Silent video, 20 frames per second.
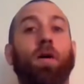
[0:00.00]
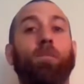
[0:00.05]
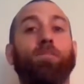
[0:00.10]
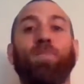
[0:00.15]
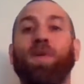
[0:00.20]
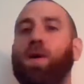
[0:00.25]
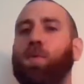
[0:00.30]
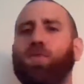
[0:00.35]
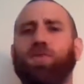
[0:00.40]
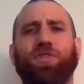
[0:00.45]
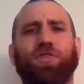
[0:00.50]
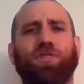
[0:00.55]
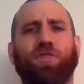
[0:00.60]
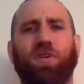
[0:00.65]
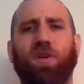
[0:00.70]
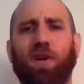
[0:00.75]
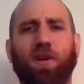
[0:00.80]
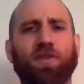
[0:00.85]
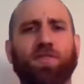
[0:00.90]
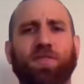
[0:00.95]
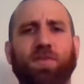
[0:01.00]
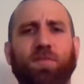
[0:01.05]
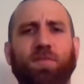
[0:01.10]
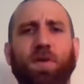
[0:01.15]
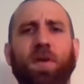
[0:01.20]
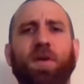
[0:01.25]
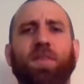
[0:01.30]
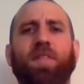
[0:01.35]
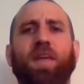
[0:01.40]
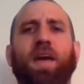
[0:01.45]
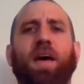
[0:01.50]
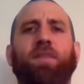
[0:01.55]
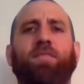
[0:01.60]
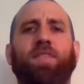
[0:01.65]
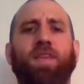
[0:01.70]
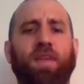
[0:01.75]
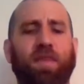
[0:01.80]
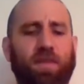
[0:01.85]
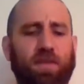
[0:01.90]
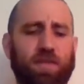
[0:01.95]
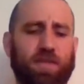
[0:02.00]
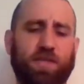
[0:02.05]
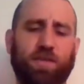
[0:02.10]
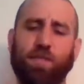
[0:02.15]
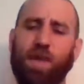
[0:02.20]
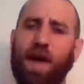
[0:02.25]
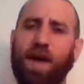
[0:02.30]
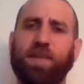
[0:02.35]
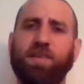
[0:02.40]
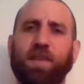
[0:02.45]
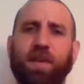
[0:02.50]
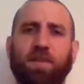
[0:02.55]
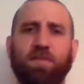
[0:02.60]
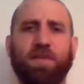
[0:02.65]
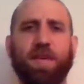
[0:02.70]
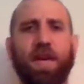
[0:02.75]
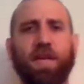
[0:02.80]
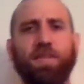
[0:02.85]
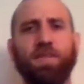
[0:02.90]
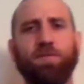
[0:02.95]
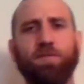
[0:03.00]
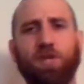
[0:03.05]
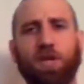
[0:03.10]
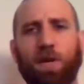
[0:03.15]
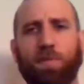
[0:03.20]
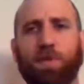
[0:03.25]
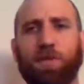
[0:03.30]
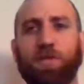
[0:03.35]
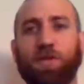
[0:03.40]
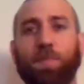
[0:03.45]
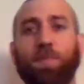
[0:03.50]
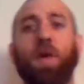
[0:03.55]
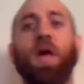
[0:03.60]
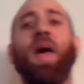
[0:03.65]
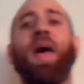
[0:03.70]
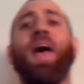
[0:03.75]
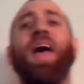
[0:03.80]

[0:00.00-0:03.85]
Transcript: which is awesome. They have the SmackDown Tag Team Championship